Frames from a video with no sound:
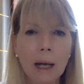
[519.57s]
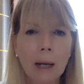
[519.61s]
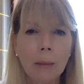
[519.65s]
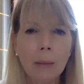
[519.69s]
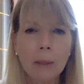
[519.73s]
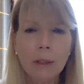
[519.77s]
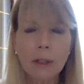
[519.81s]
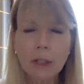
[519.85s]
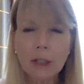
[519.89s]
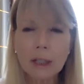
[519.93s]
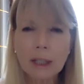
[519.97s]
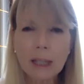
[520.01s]

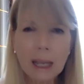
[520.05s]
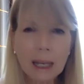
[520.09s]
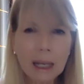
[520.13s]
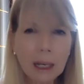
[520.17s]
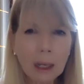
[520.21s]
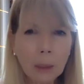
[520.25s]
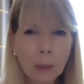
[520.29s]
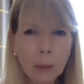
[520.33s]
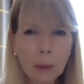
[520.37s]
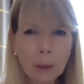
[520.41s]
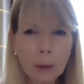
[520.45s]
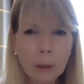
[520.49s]
But just
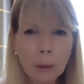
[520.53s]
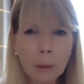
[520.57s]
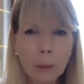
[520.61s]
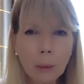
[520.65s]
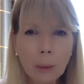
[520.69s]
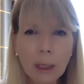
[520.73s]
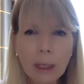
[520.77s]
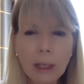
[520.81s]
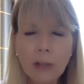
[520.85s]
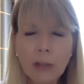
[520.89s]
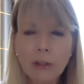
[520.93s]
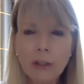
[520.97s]
getting rid of
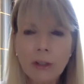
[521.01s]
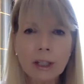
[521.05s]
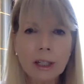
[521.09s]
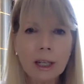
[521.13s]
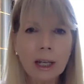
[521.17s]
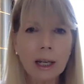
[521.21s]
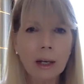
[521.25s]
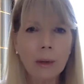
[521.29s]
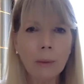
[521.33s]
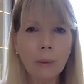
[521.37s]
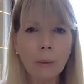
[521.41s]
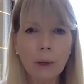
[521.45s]
wheat, just
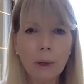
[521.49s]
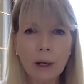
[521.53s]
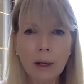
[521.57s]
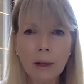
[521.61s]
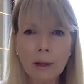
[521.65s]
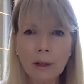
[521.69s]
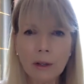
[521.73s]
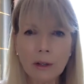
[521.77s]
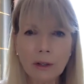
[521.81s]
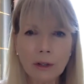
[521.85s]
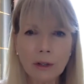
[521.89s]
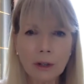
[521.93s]
getting rid of
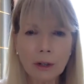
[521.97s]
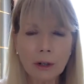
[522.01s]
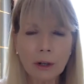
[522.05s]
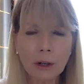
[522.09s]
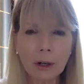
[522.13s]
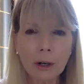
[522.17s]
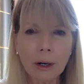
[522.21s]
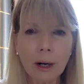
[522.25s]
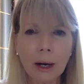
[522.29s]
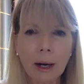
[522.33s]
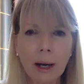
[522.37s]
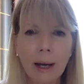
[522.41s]
the
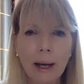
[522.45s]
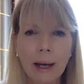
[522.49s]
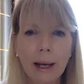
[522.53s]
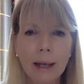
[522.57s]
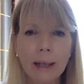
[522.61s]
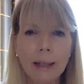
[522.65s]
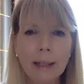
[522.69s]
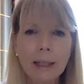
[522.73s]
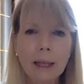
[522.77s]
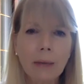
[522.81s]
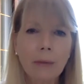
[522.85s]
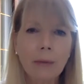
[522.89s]
sugar,
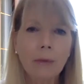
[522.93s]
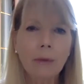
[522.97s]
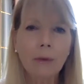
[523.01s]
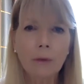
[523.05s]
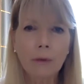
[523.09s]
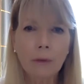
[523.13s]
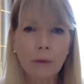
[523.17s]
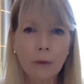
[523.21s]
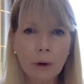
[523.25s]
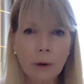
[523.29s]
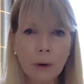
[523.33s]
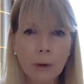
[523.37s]
except for
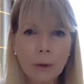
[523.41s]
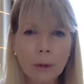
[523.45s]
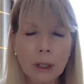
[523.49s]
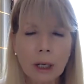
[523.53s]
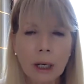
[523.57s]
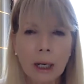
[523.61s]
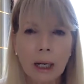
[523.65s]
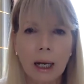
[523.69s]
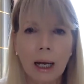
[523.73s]
fruit.